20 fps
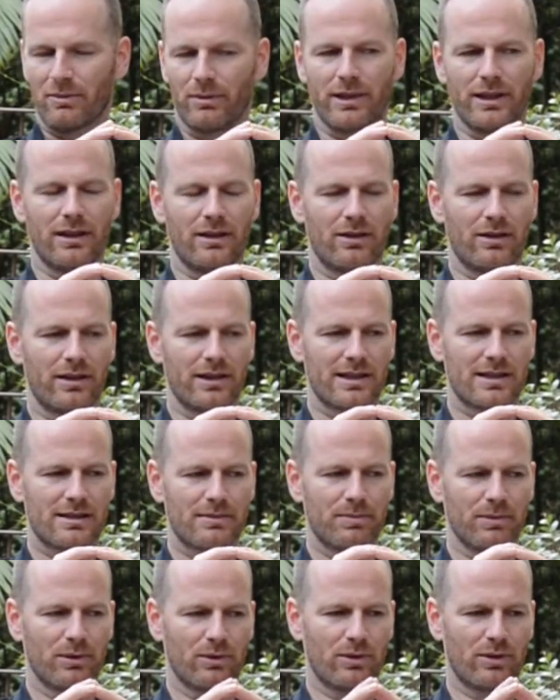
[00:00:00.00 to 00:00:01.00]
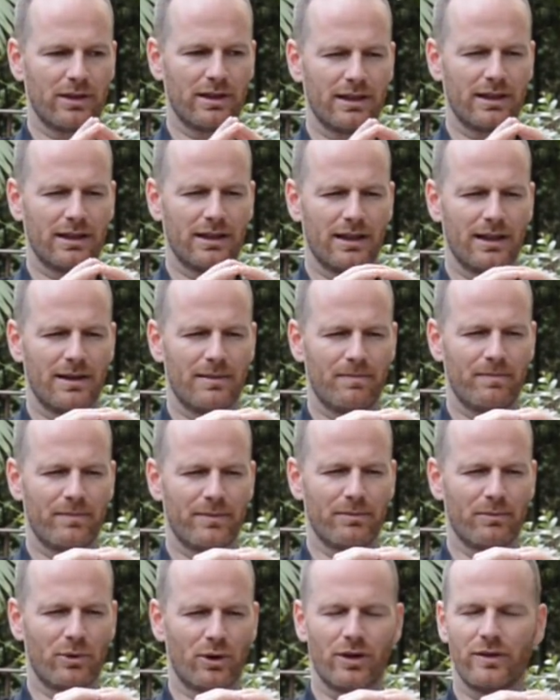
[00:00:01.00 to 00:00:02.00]
we are exploring
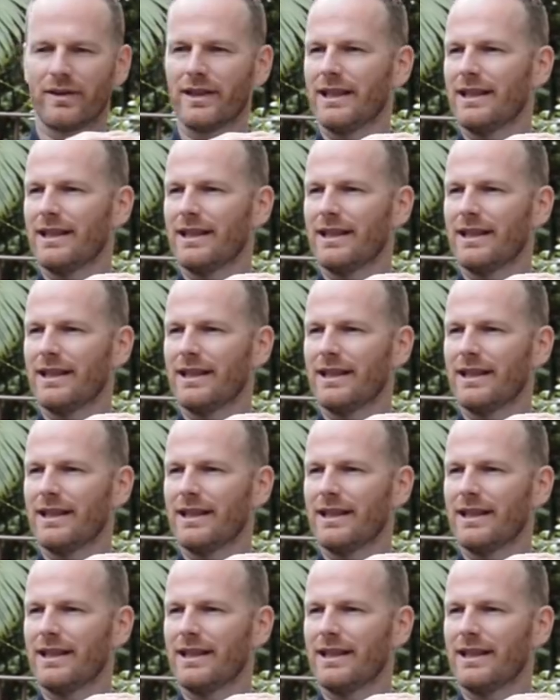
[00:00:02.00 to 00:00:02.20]
more of the